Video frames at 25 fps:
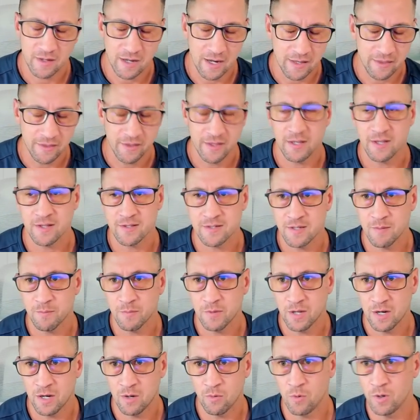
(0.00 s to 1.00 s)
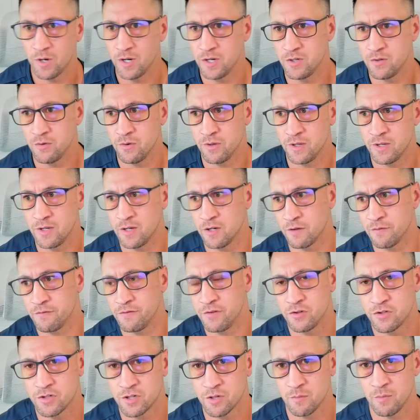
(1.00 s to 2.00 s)
I think it's something I want to do in the near
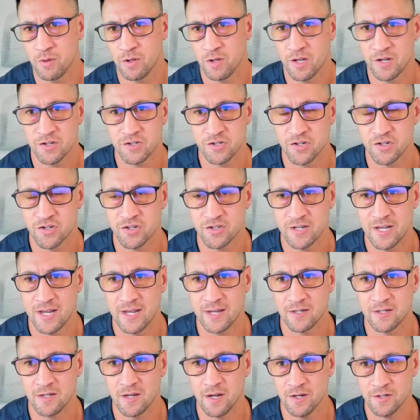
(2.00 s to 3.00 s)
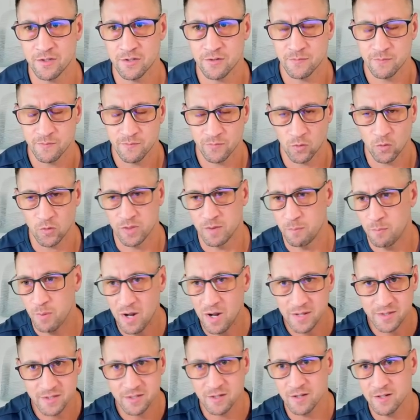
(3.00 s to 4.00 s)
future, but let's just stay in touch. The
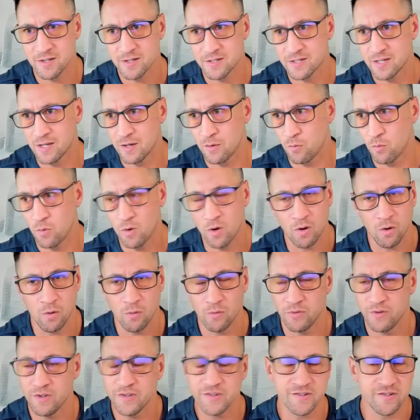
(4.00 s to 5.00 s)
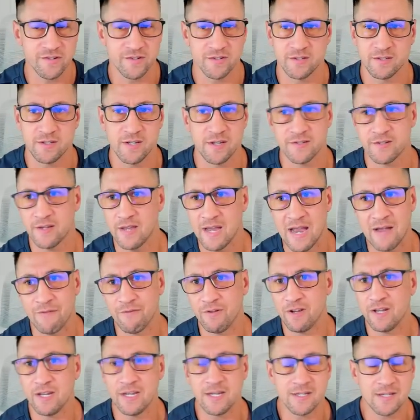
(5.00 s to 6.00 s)
bot's going to say, "Whoa, this is doesn't
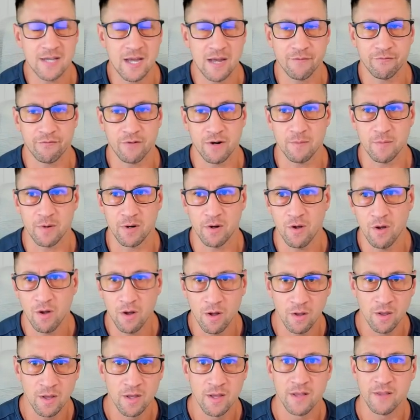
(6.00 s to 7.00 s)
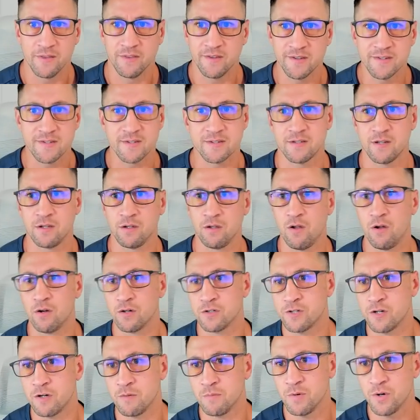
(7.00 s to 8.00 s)
have any time frame at all. This is a
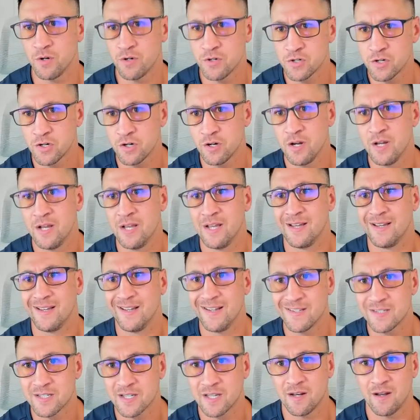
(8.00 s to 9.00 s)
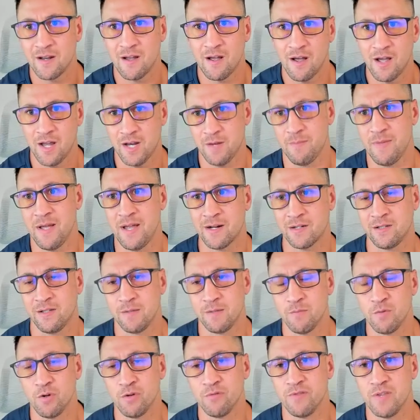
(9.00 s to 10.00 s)
long-term nurture." It's going to
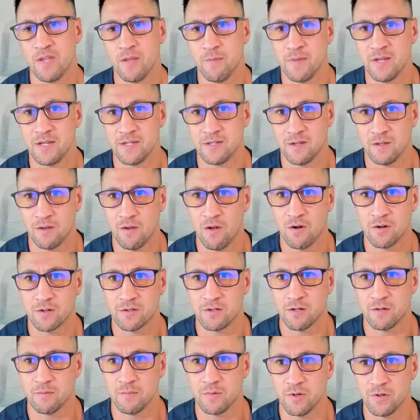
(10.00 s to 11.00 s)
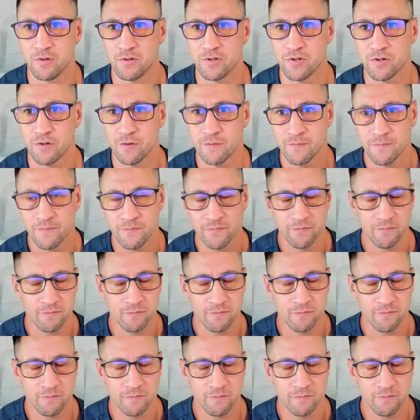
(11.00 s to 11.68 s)
automatically move them into long-term nurture.